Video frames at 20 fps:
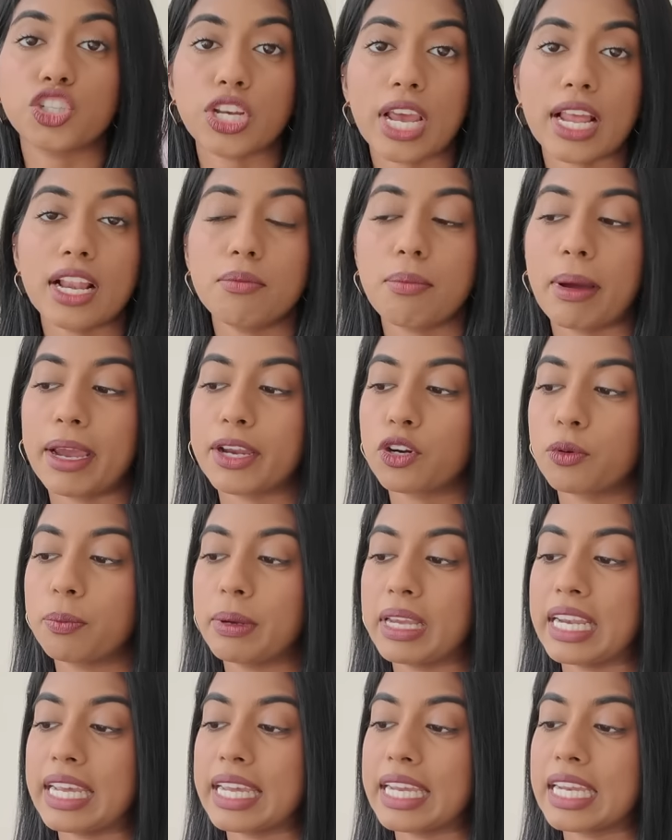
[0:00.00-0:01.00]
Gel
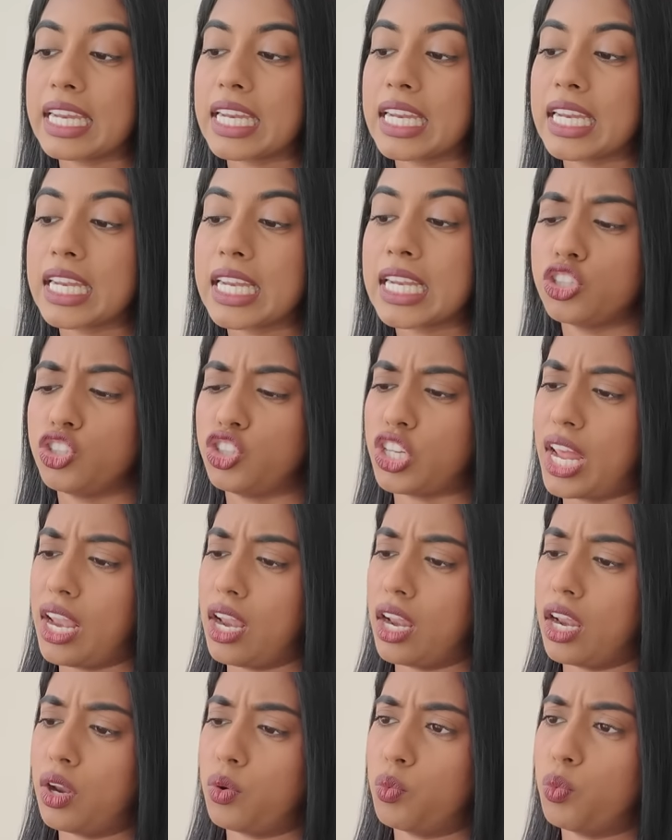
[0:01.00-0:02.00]
Micropeeling
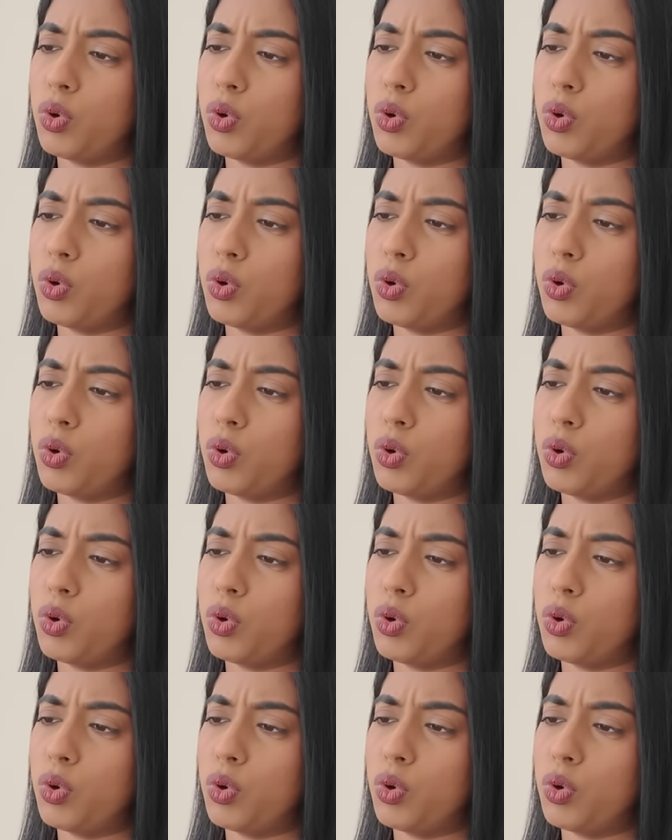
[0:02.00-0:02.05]
Gel.